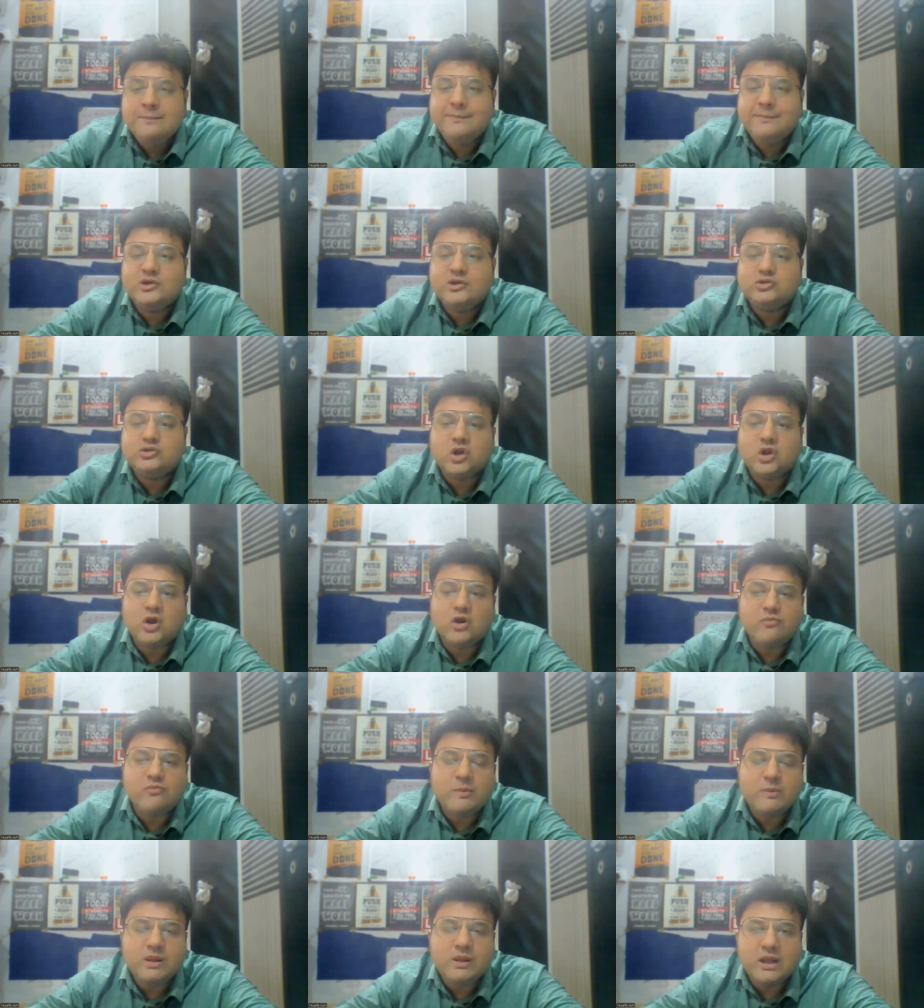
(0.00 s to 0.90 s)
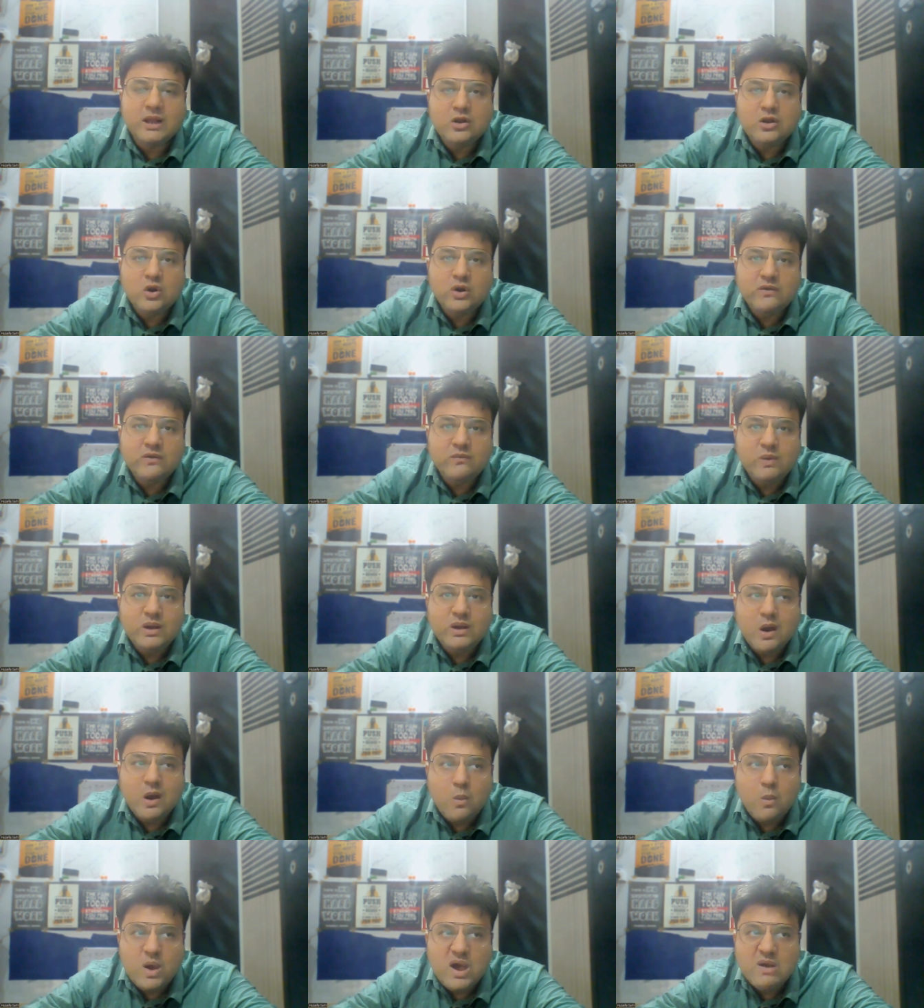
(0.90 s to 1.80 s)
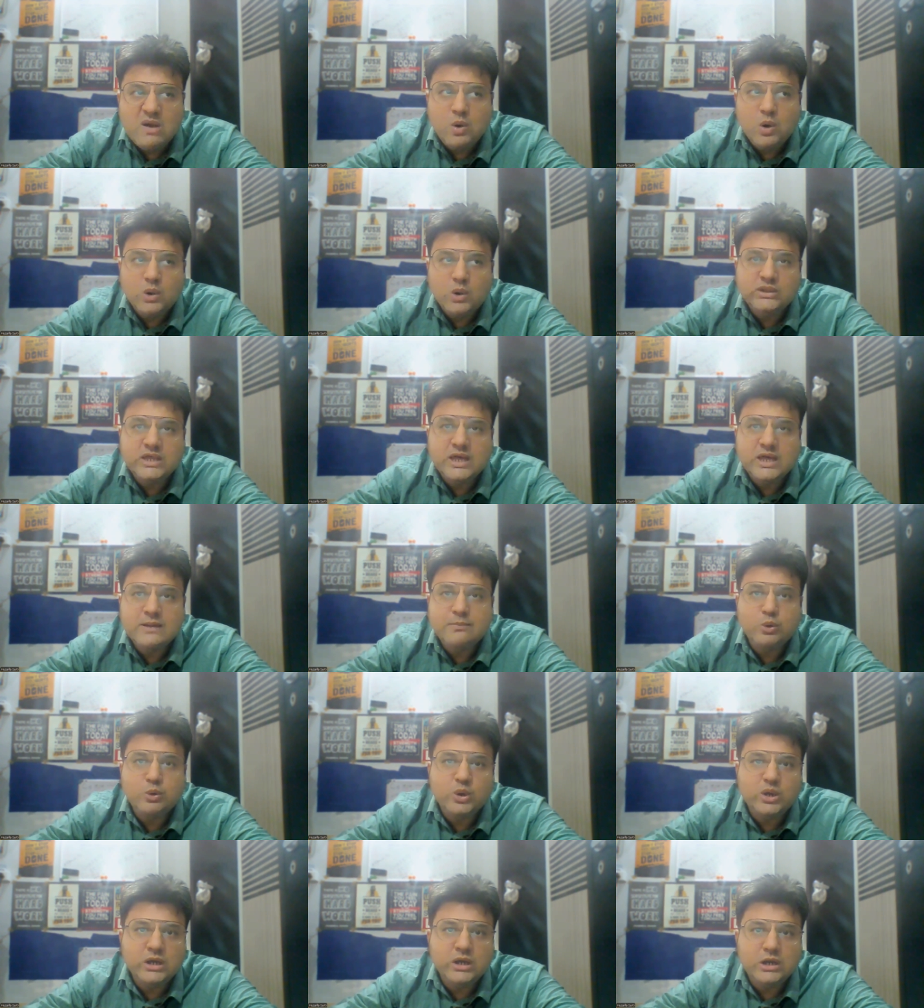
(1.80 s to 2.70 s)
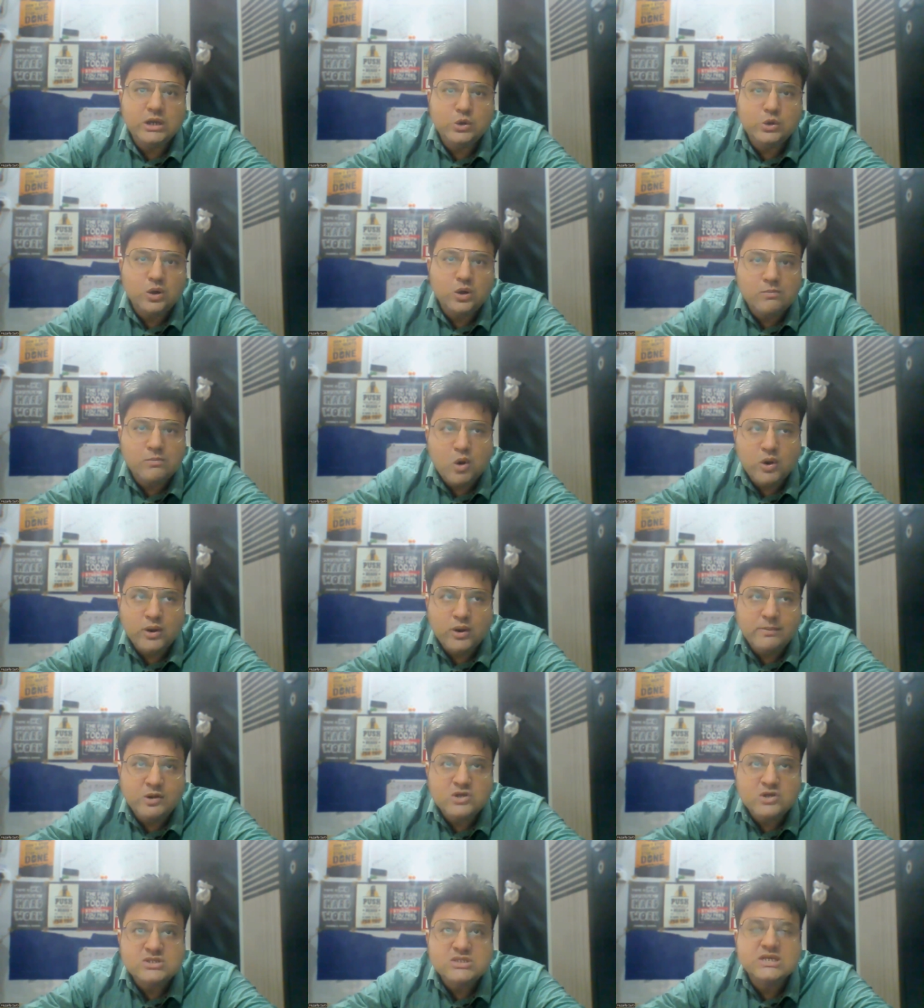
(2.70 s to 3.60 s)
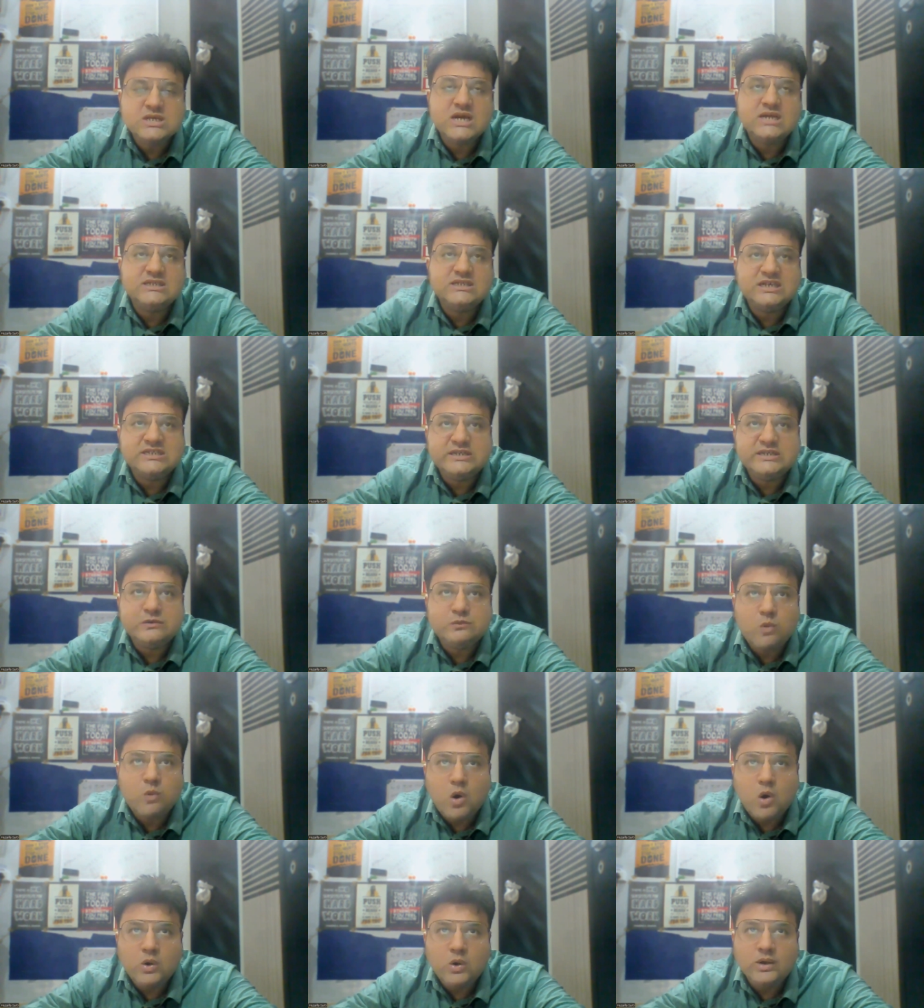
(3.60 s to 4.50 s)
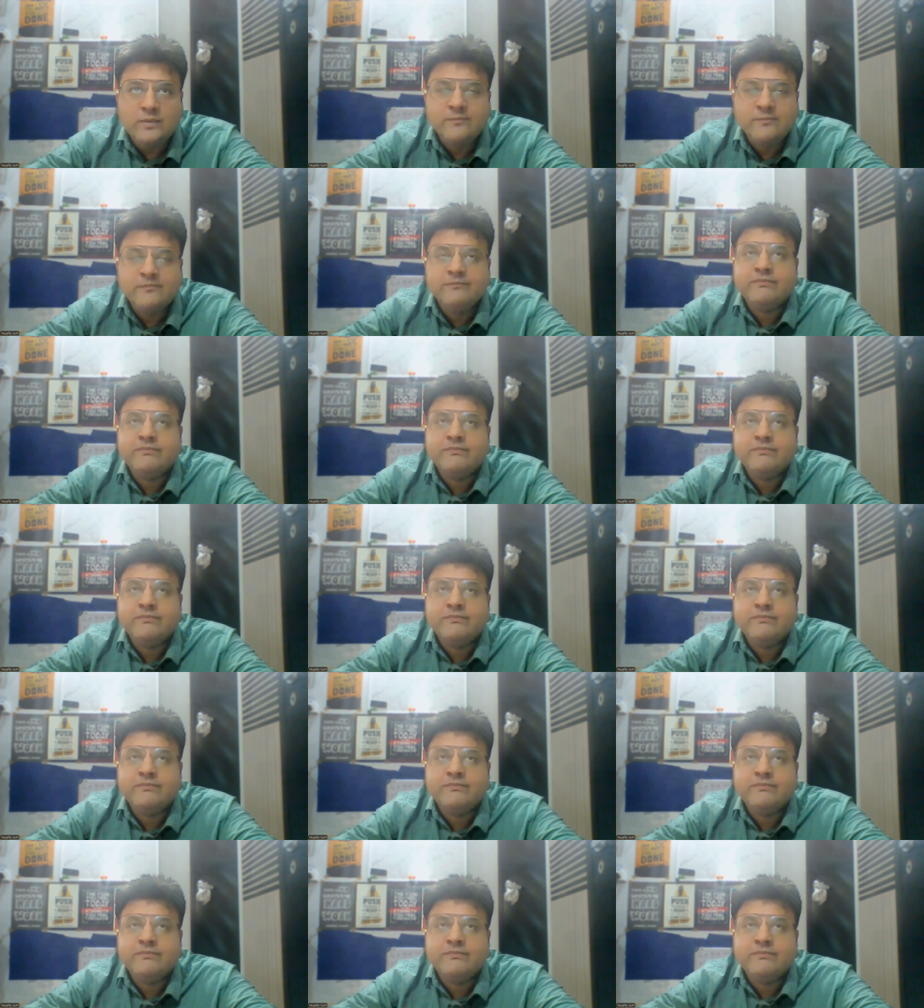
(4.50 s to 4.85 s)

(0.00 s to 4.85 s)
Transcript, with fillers: because a lot of people are not even aware what they're putting into their body because they are just involved